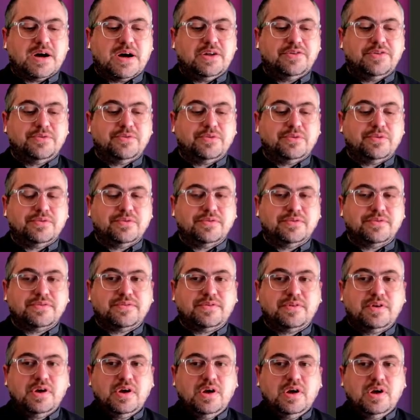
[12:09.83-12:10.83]

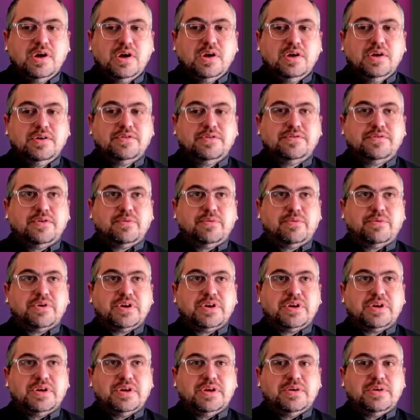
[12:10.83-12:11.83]
modules. So
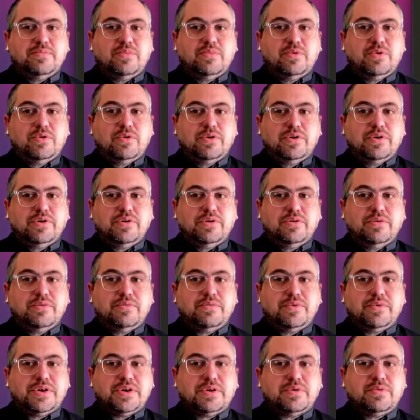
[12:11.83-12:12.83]
we're going to import
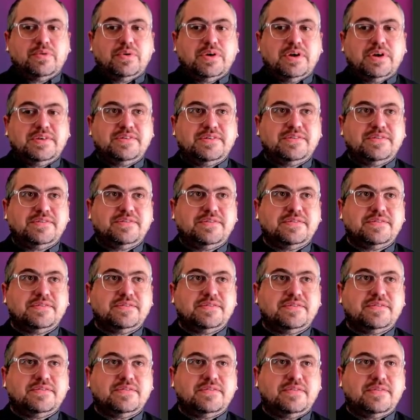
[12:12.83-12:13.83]

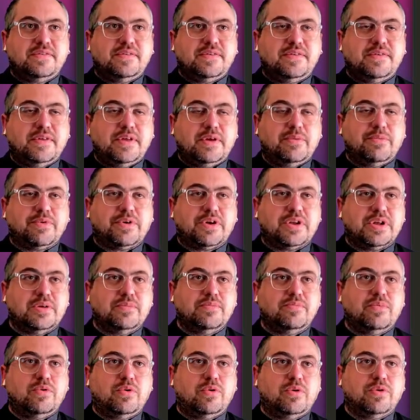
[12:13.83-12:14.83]
requests, and we're going to
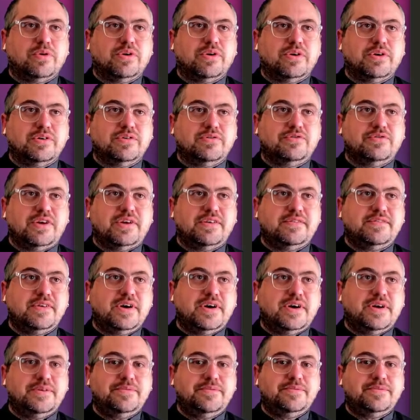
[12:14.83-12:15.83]
import
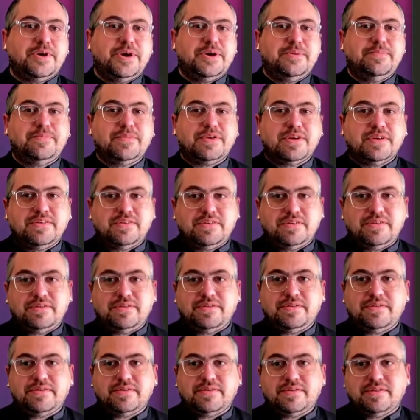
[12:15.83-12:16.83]
JSON, right? Because
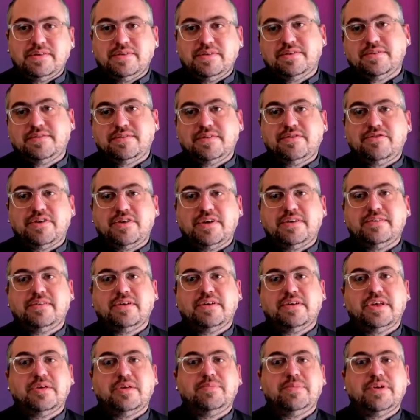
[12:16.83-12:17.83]
this is a
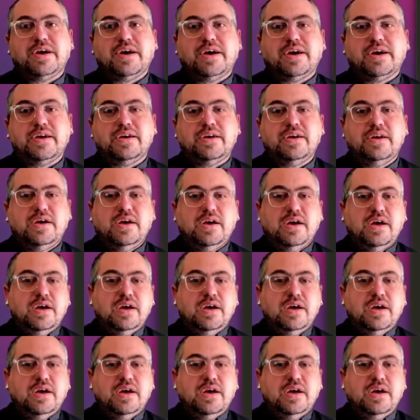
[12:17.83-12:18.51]
JSON API.